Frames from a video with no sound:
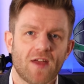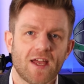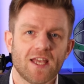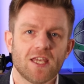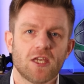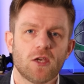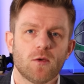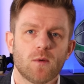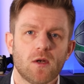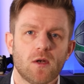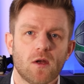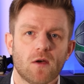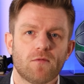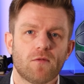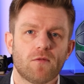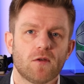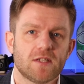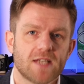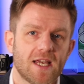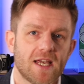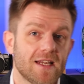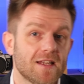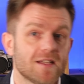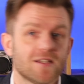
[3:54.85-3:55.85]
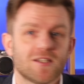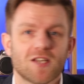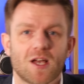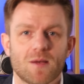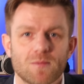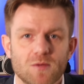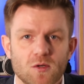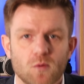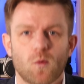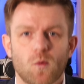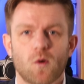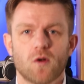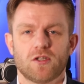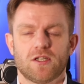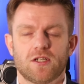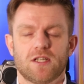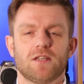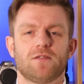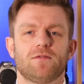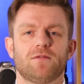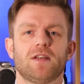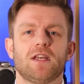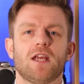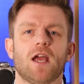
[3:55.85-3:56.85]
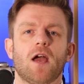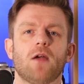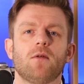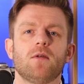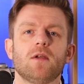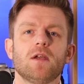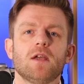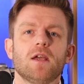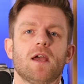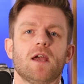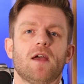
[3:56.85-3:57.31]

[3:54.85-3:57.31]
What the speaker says: thank you enough for taking the time to watch this video.